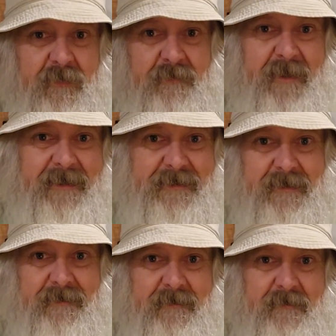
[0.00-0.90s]

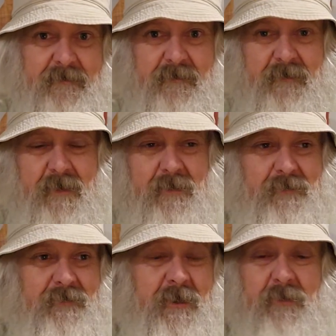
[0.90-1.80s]
perfecting you
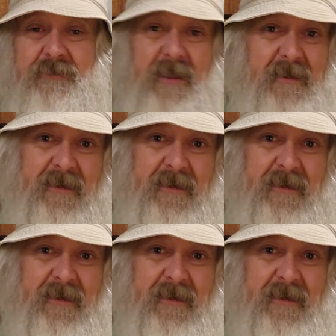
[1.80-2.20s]
know, the ukes.